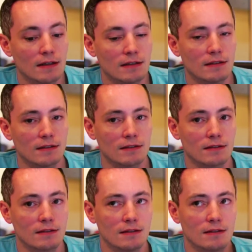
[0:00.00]
a
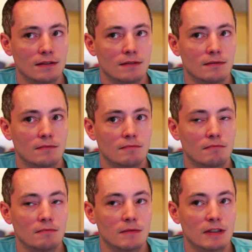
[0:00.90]

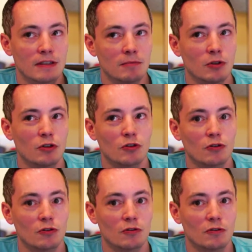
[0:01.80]

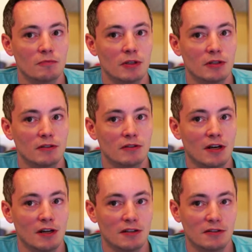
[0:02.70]
similar, but
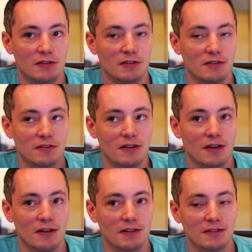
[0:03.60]
not
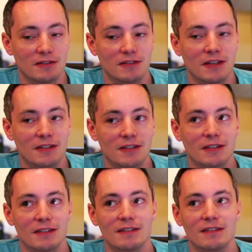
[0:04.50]

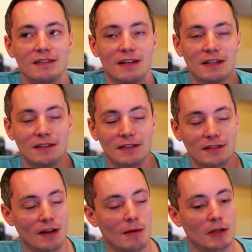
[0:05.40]
on this
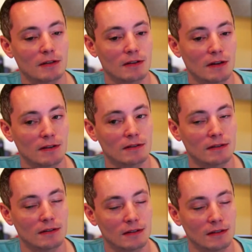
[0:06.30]
topic.
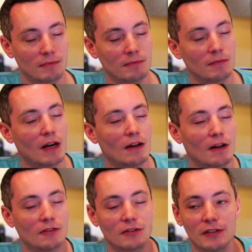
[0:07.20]

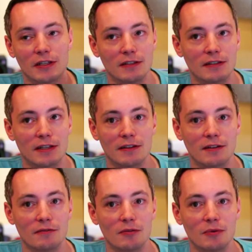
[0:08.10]
I'll just say it because I can't
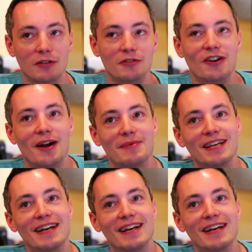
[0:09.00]
think of the way to describe it.